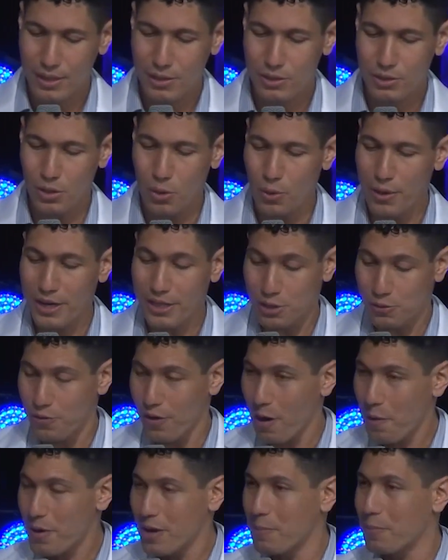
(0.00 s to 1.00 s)
So it is
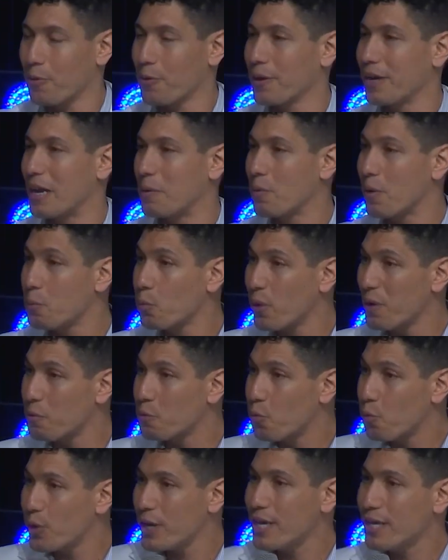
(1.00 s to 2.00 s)
very important. And when,
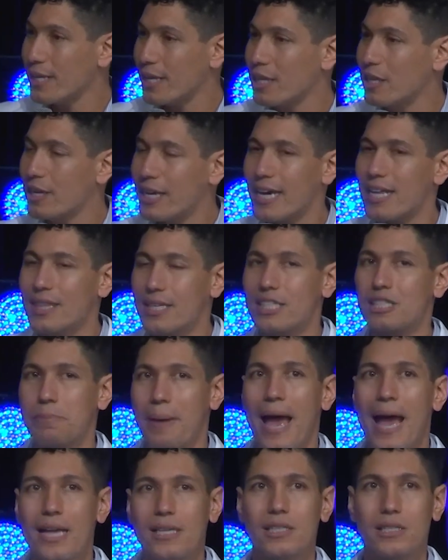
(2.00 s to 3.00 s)
when we look at this
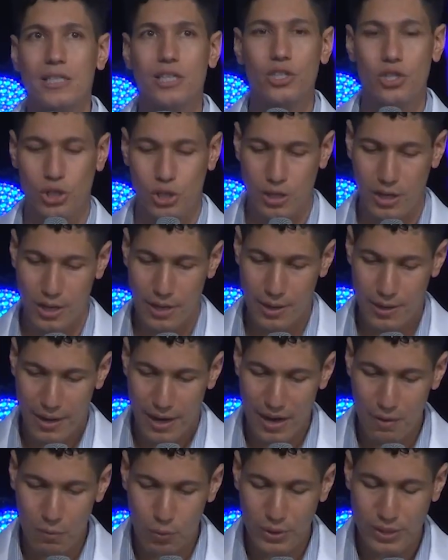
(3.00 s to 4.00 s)
passage
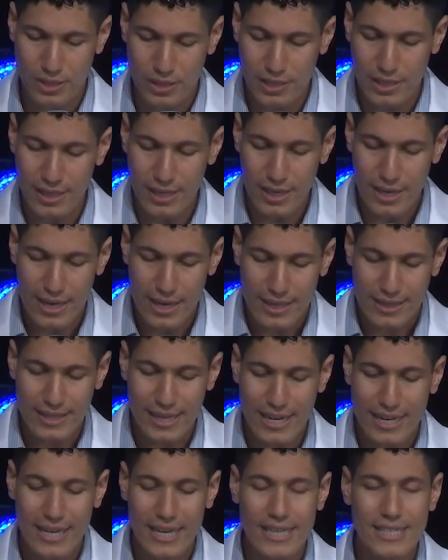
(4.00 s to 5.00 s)
and we see
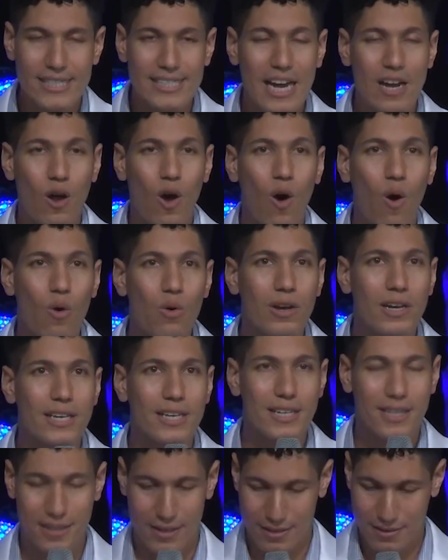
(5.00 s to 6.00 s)
that he's not
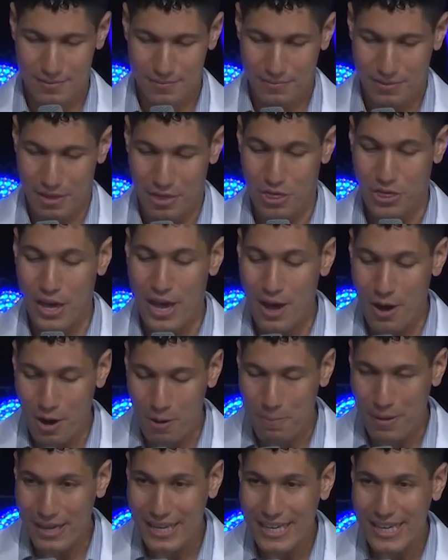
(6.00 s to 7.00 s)
only there,
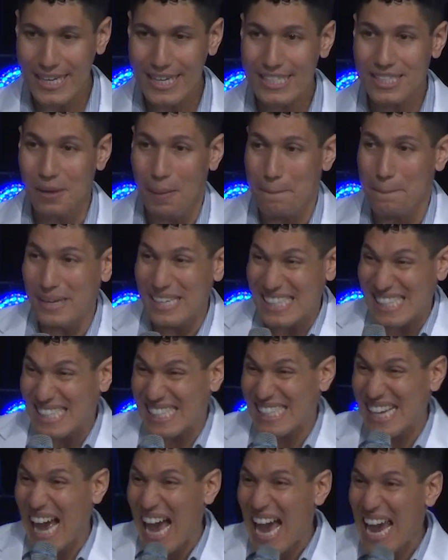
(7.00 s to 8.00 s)
but he is
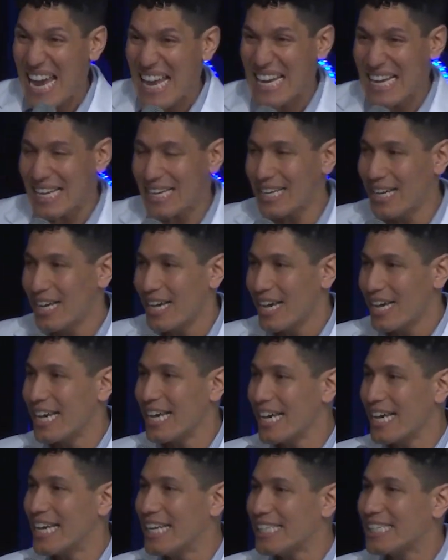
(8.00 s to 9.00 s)
beside it, he,
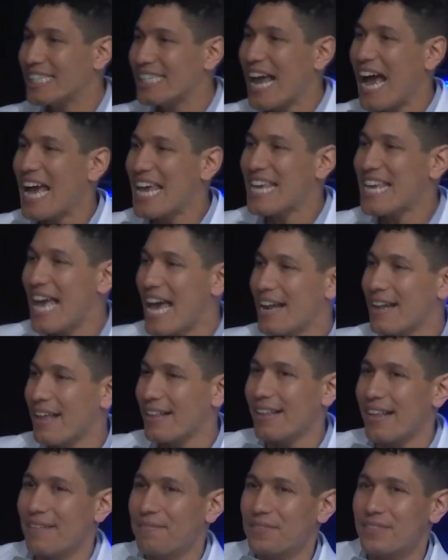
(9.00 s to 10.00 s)
he's not
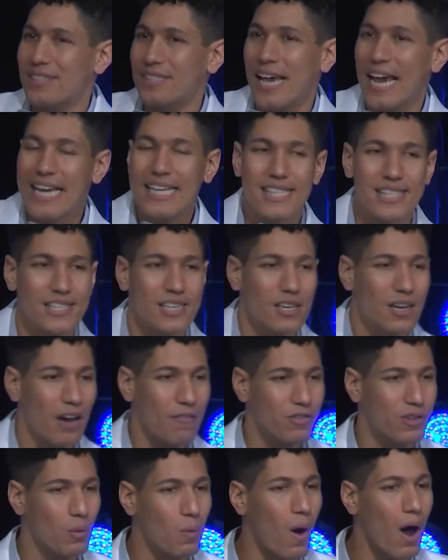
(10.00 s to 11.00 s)
yet tasting
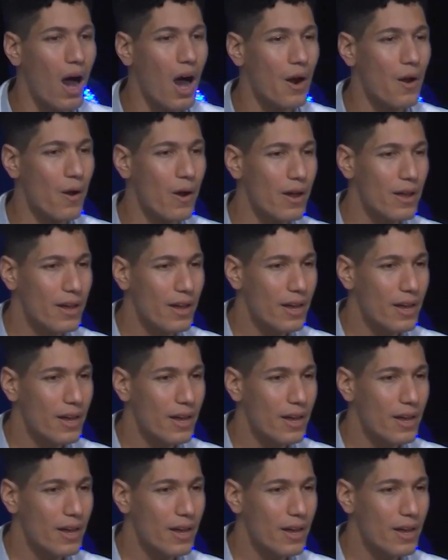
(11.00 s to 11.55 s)
of the water.